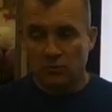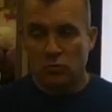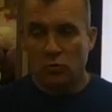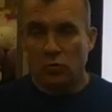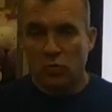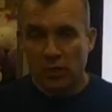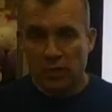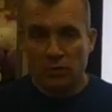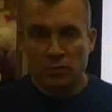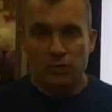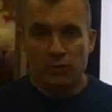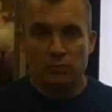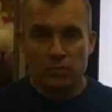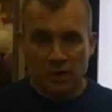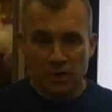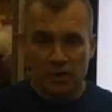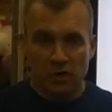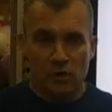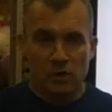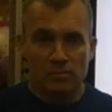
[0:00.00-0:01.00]
We would
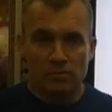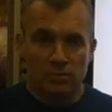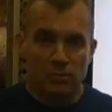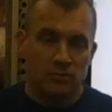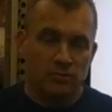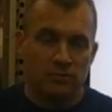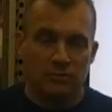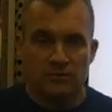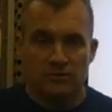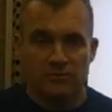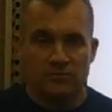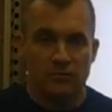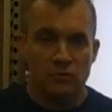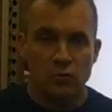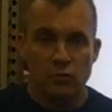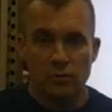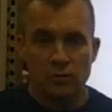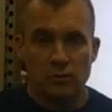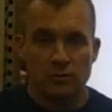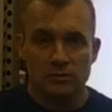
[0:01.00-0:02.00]
break our booth into
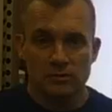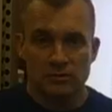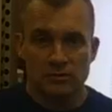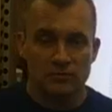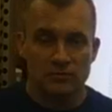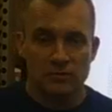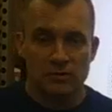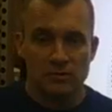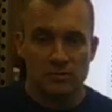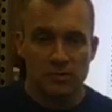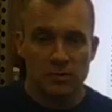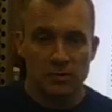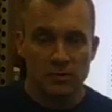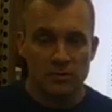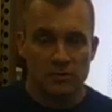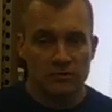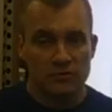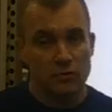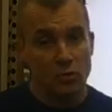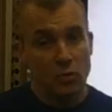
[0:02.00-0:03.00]
4 different
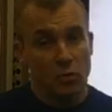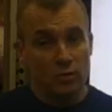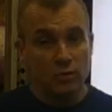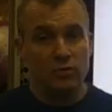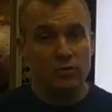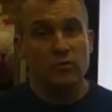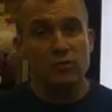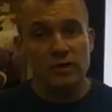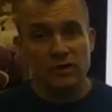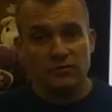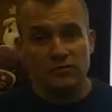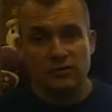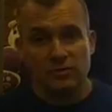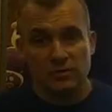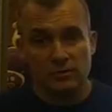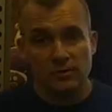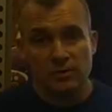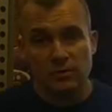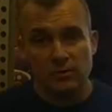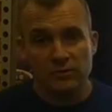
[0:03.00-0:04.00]
components, or 3 different
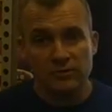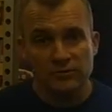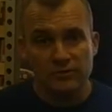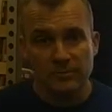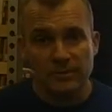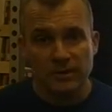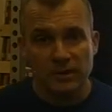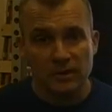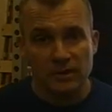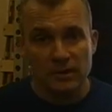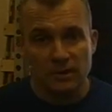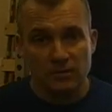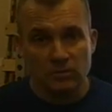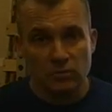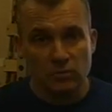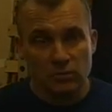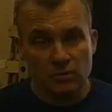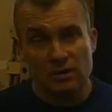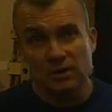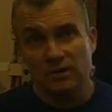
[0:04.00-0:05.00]
components, depending on
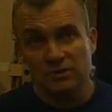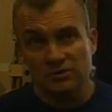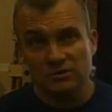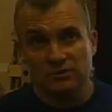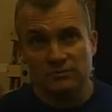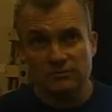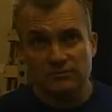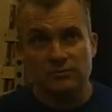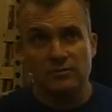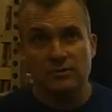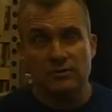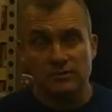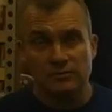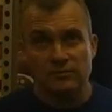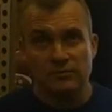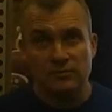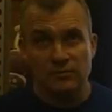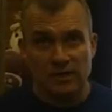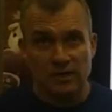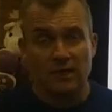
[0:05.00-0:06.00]

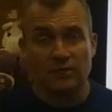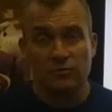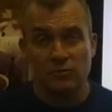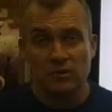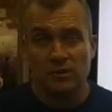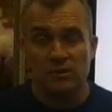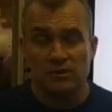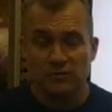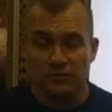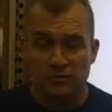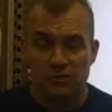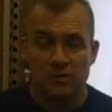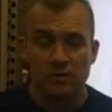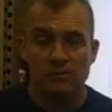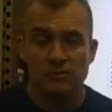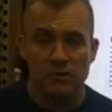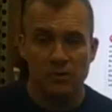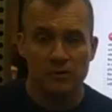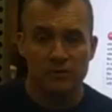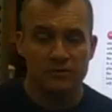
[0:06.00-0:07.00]
3 different
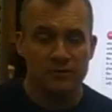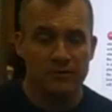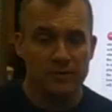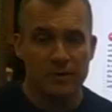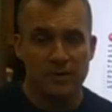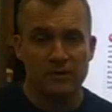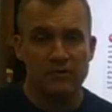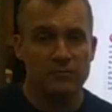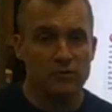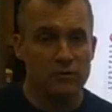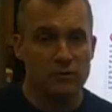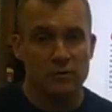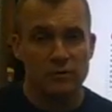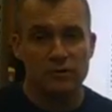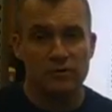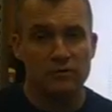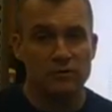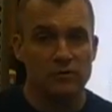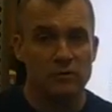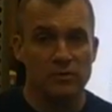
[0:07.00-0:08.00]
components, depending on if we're
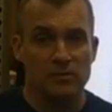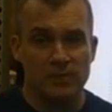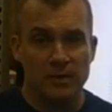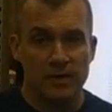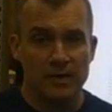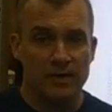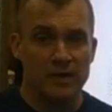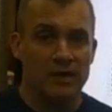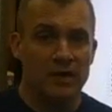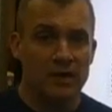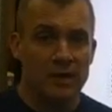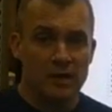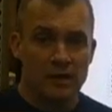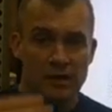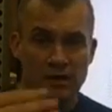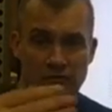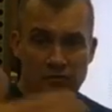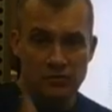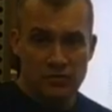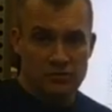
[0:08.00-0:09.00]
going to do it by
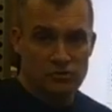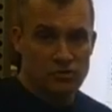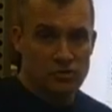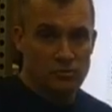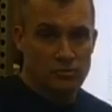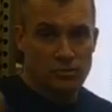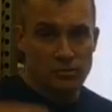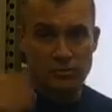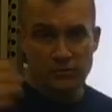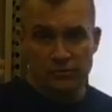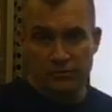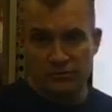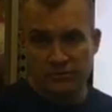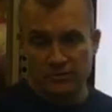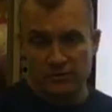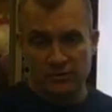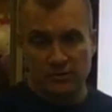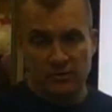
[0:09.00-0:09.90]
trade show booths,